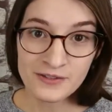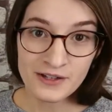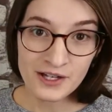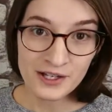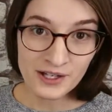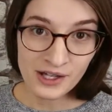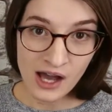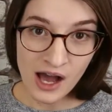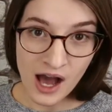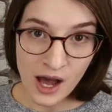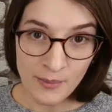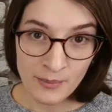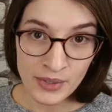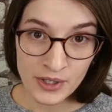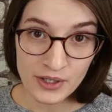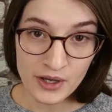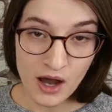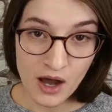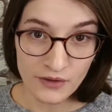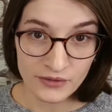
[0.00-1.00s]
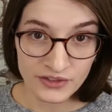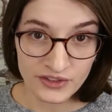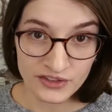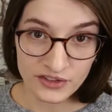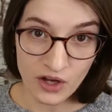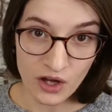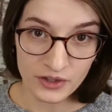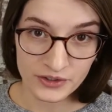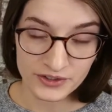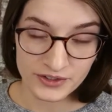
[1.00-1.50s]
a cup of
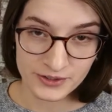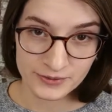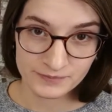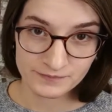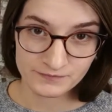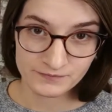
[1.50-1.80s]
salt.